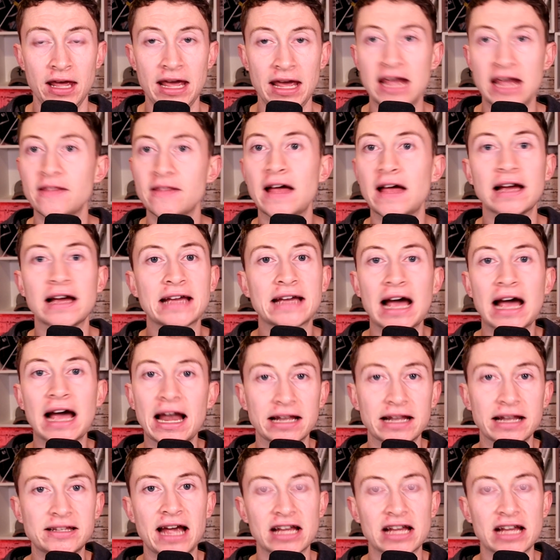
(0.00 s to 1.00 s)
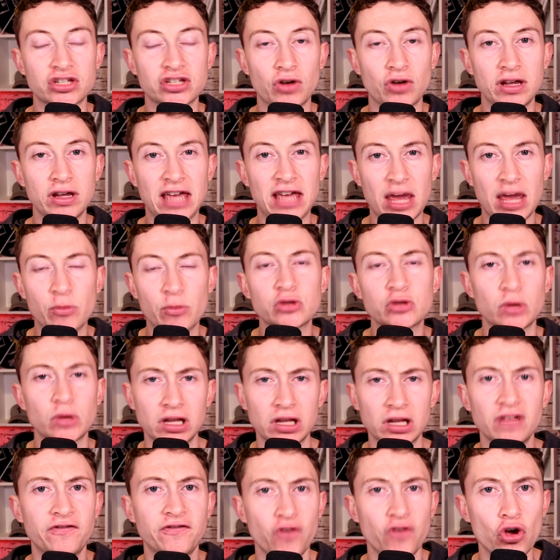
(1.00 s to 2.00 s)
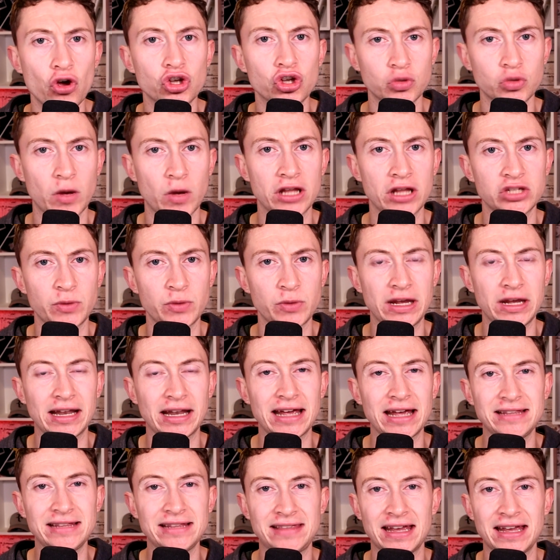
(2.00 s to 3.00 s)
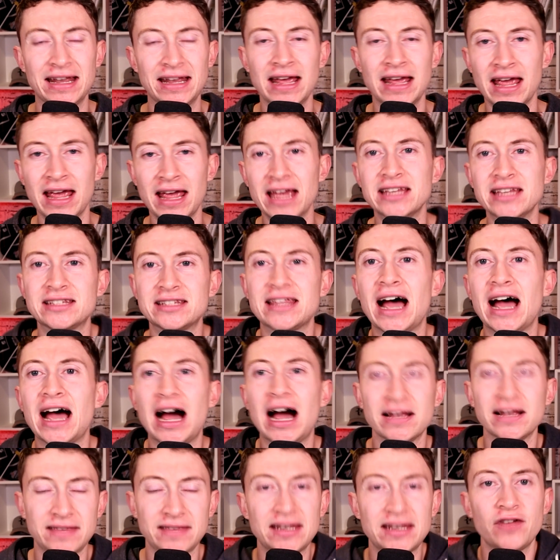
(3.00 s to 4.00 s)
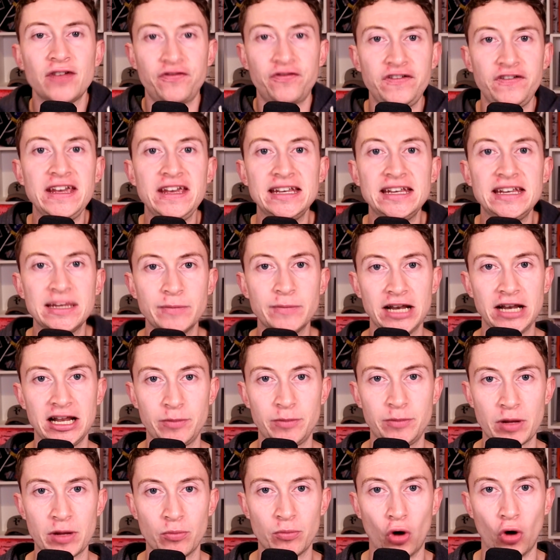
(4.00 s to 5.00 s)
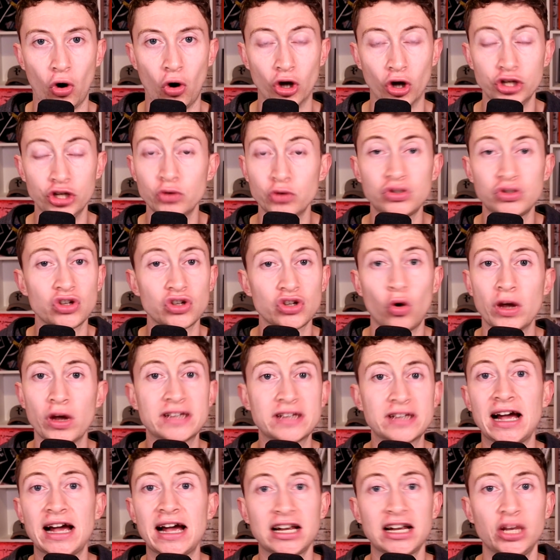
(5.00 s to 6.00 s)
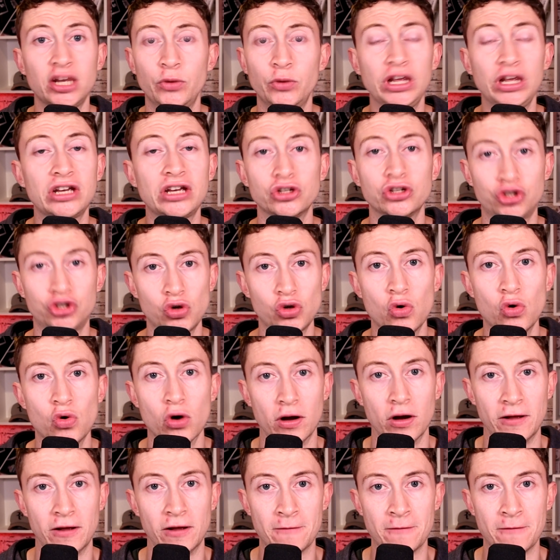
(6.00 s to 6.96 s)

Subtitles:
In that Galatasaray game, was one of the first ones where United started to feed him a little bit more, and you saw exactly what he can do.